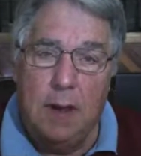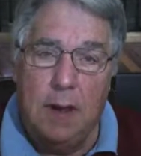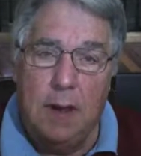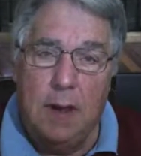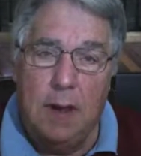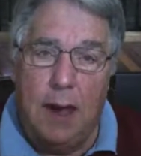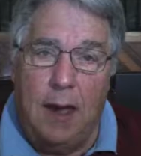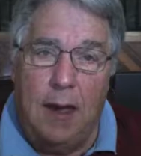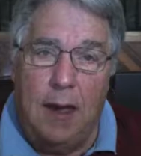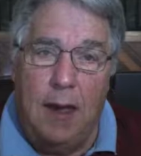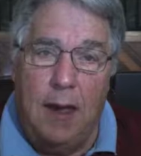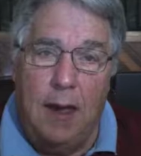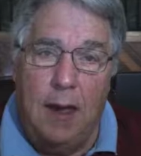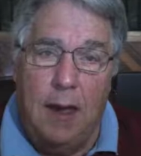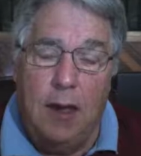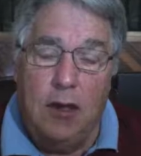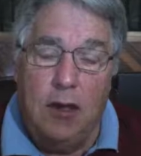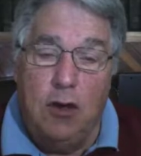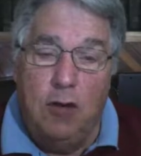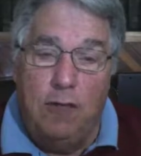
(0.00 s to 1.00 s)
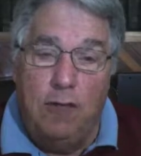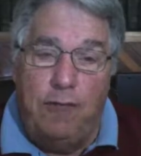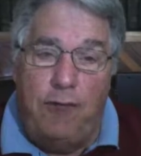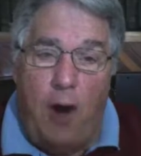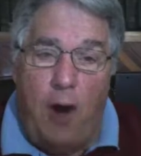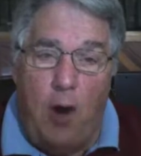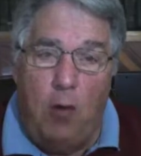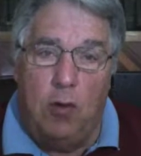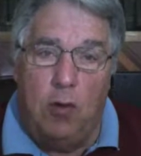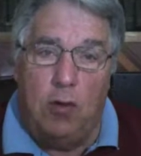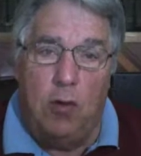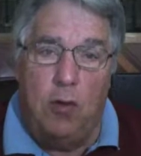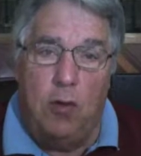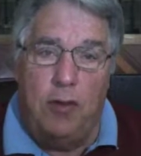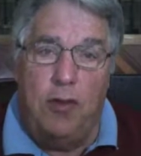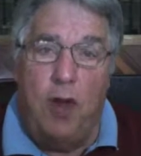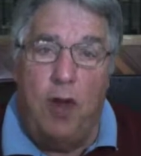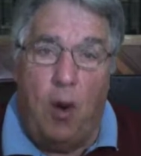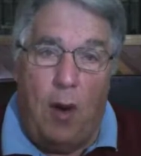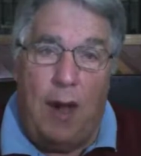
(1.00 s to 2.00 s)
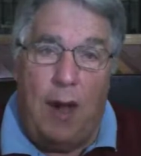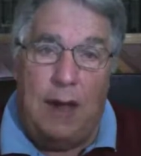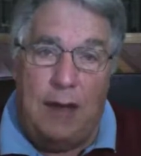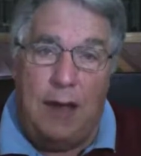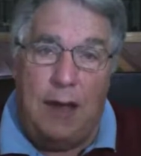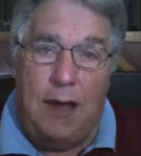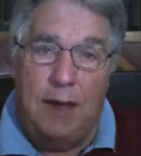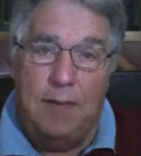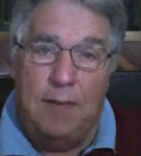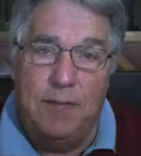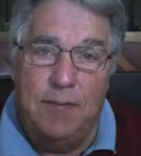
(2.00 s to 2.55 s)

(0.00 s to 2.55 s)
okay? You vote with no ID,